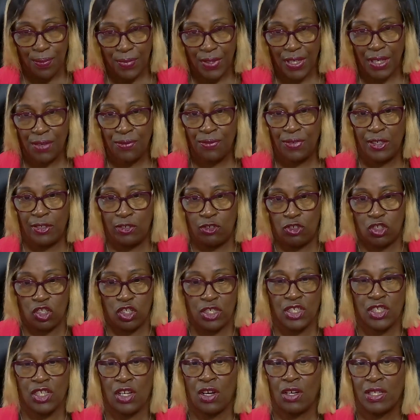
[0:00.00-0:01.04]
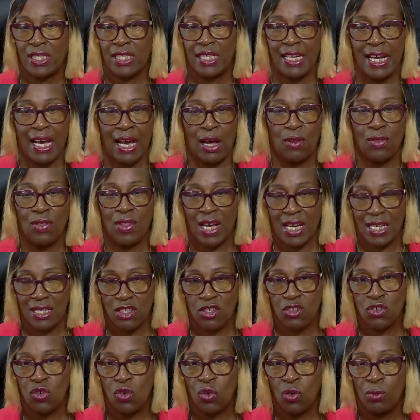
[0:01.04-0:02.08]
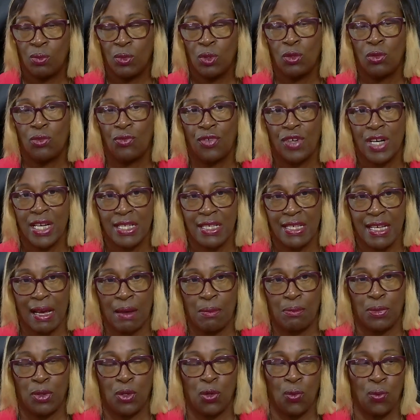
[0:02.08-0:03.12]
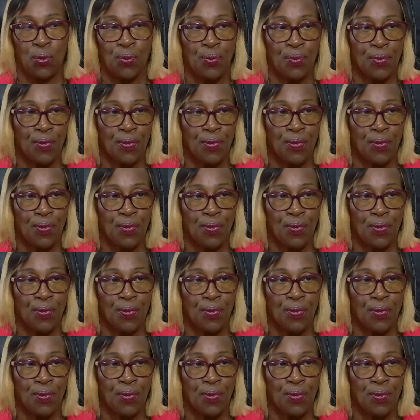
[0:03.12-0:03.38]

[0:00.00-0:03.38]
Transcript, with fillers: If you just started out, that's normal, for example.